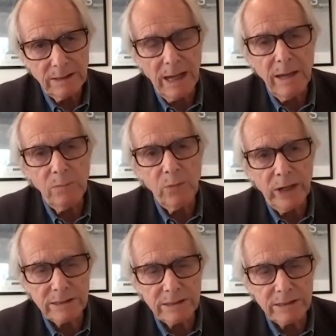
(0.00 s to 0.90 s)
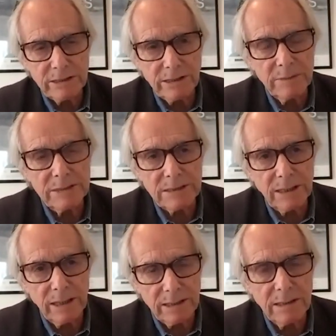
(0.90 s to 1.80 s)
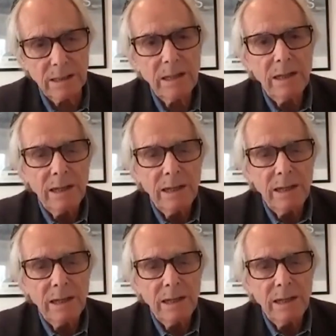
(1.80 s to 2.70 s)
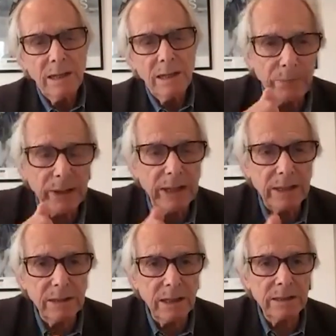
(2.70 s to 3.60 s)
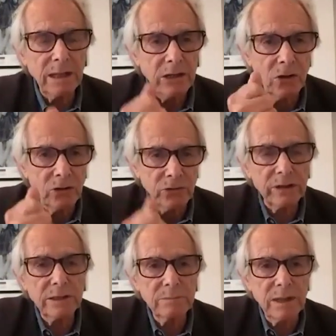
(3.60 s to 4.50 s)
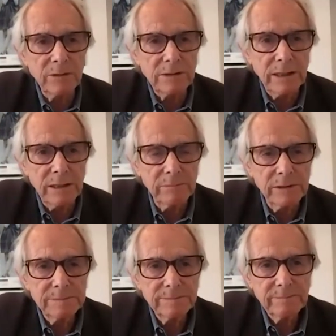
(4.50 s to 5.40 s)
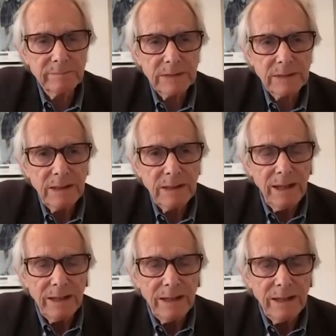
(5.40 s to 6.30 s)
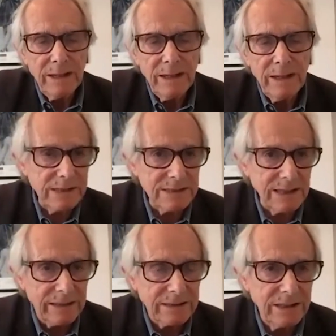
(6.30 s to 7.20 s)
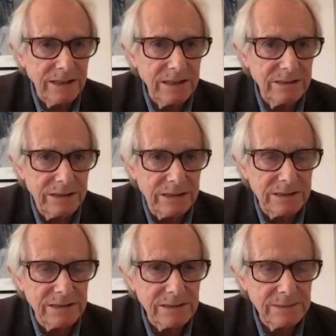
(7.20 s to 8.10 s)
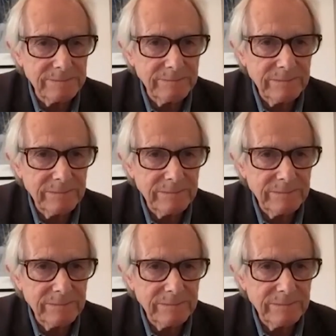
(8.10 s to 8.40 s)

came when Starmer said, if you're on a picket line, you're not in my team. Now, when he says that to the unions,